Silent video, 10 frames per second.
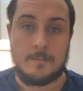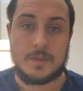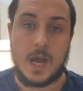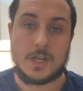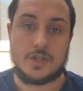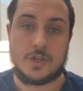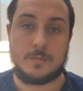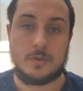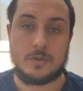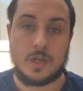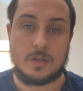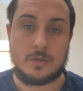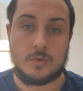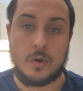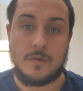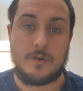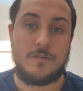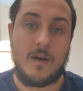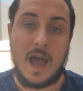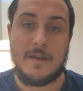attributed to over
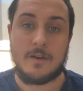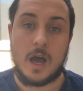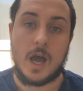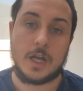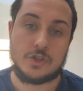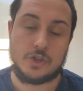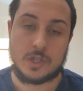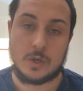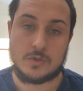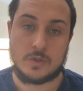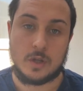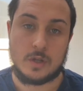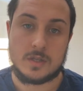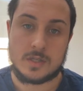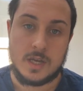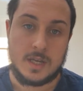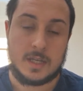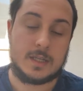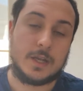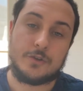$500,000
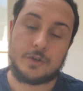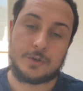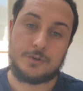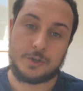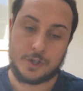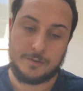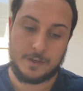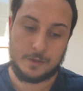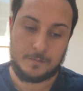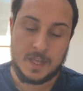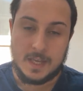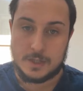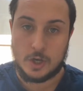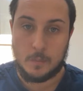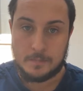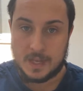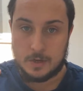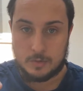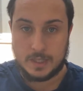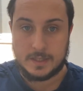in annual recurring revenue. So
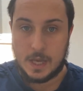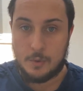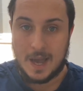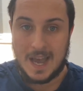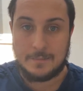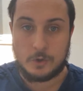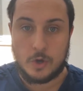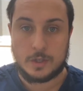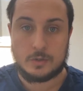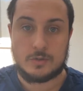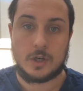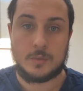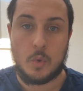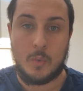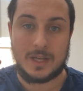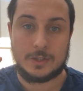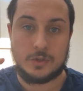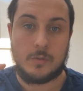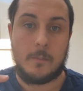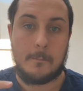right now I'm going to show you what
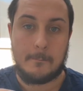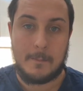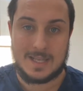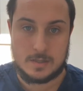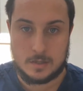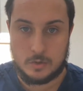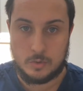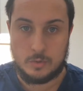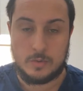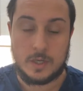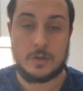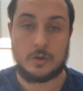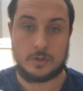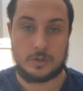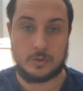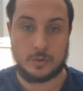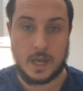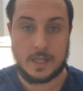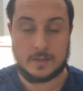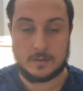you must do in order to
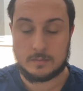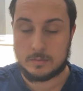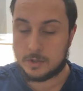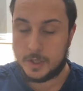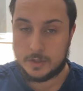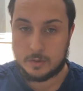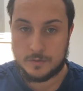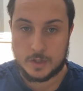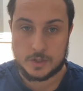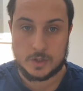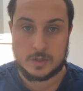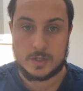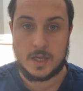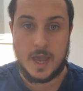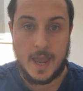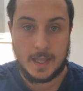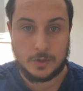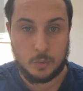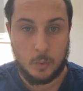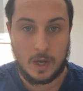get great conversions
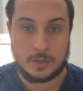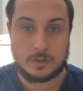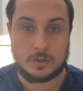and what